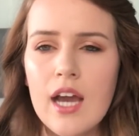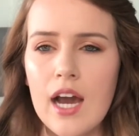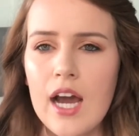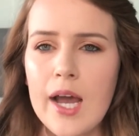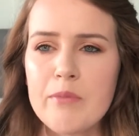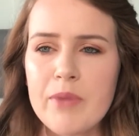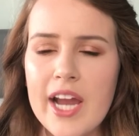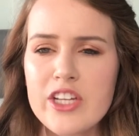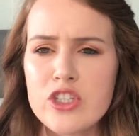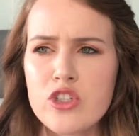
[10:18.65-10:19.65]

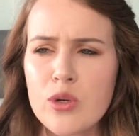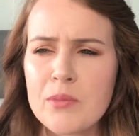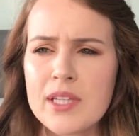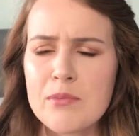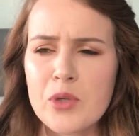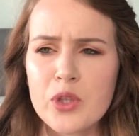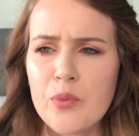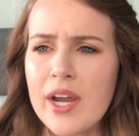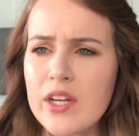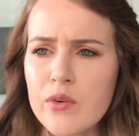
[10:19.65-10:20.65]
I just normally put the
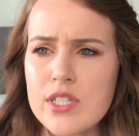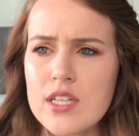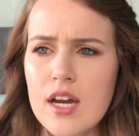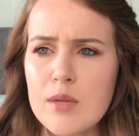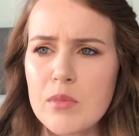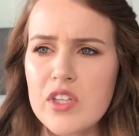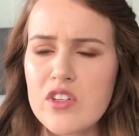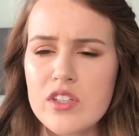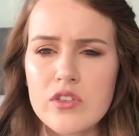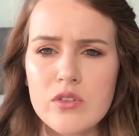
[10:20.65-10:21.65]
white noise on, but you
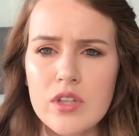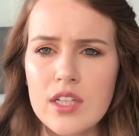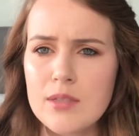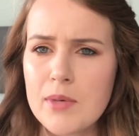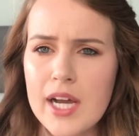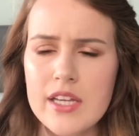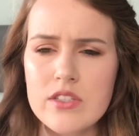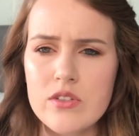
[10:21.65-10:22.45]
can do lullabies.